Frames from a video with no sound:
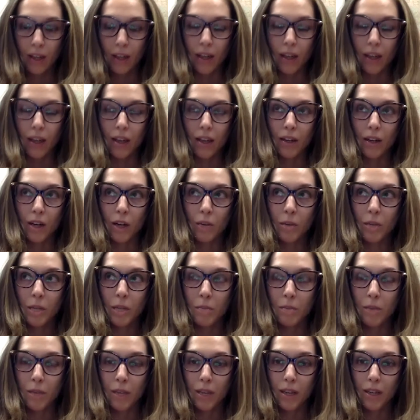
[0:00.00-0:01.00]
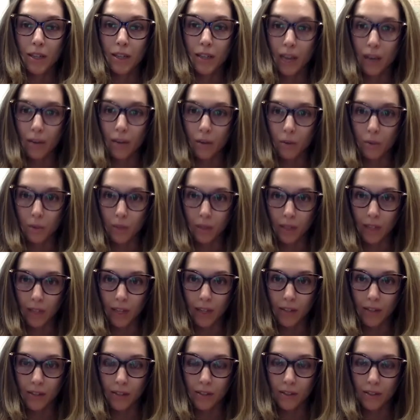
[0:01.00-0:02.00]
and I'll be speaking to how it
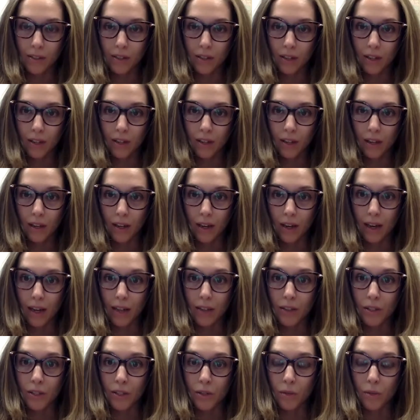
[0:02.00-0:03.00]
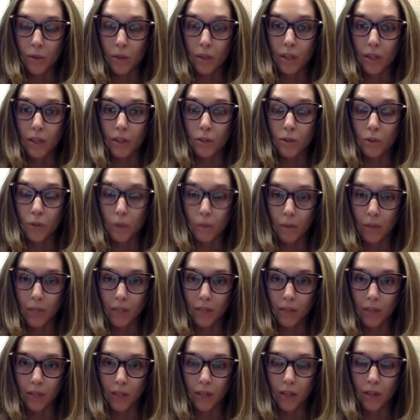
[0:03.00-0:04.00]
relates to the treatment
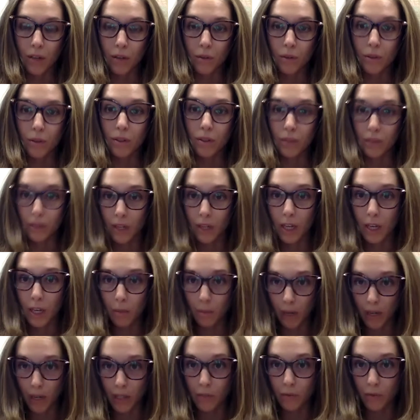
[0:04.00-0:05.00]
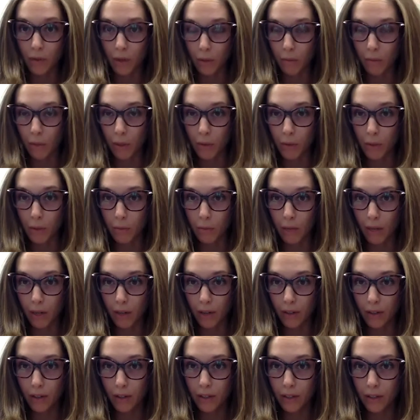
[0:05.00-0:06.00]
of acute leukemias for the most
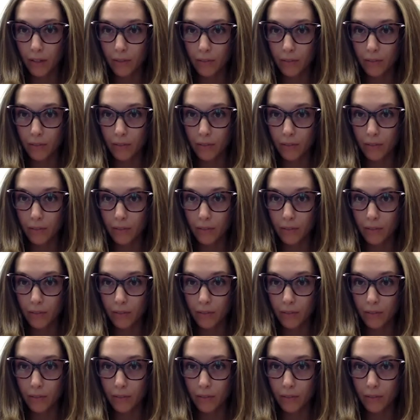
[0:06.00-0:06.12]
part.